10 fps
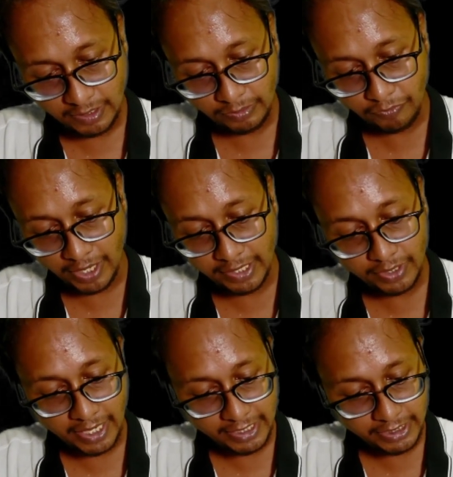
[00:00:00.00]
to find out the
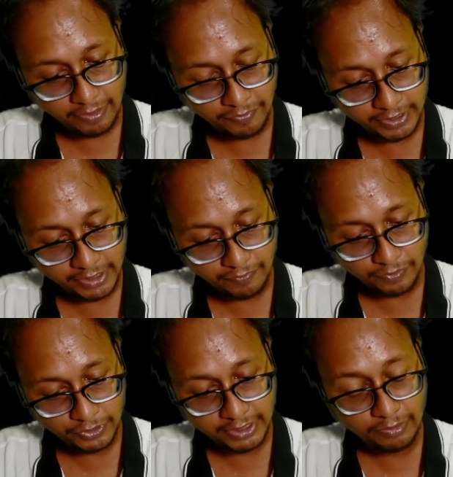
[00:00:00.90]
direction of friction
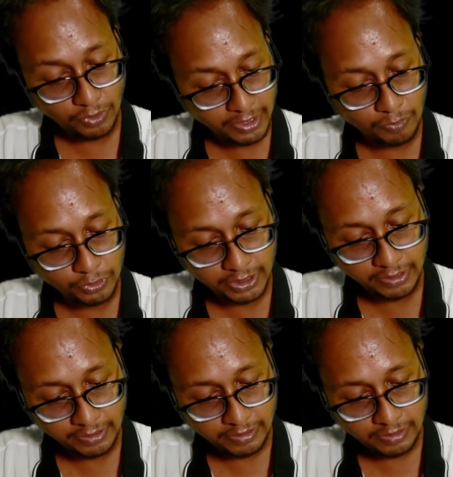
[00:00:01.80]
force in rolling motion,
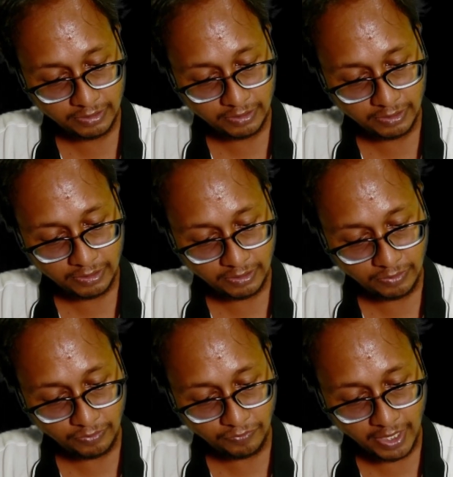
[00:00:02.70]

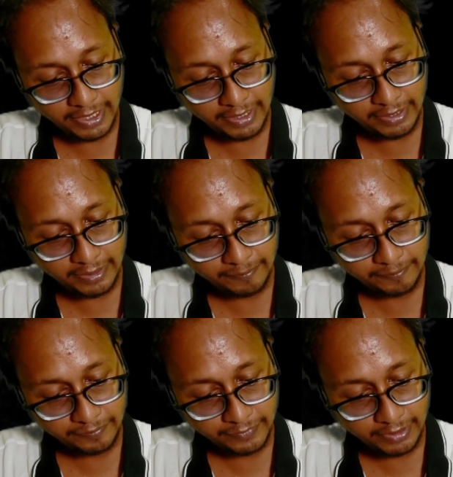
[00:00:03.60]
to find
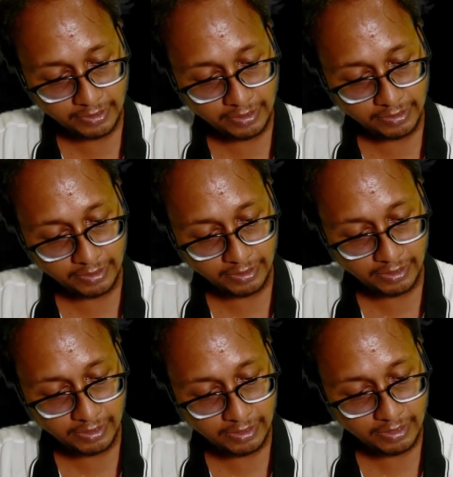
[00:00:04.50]
the
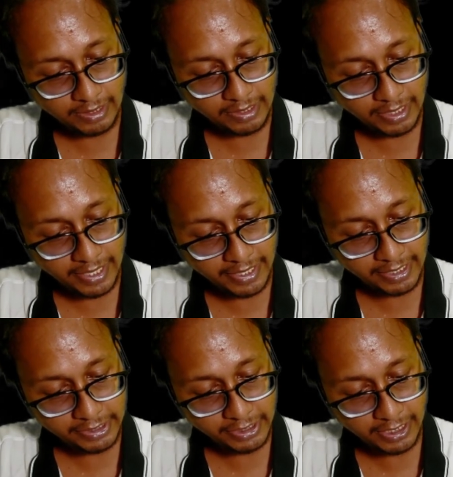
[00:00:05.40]

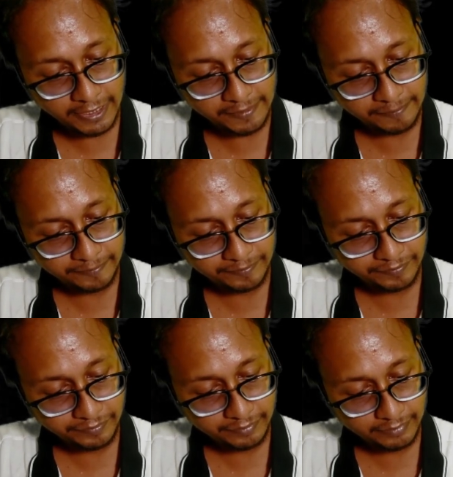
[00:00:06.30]
direction
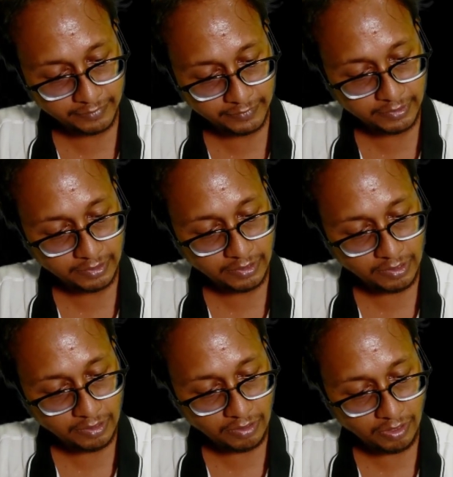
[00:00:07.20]

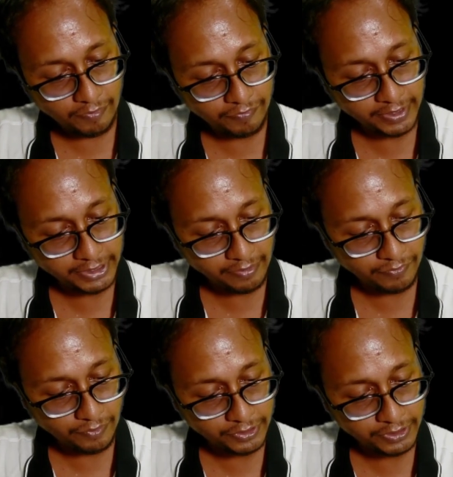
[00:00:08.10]
of friction
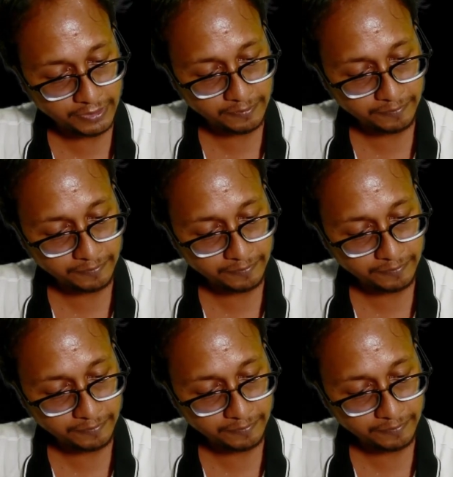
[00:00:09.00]
force.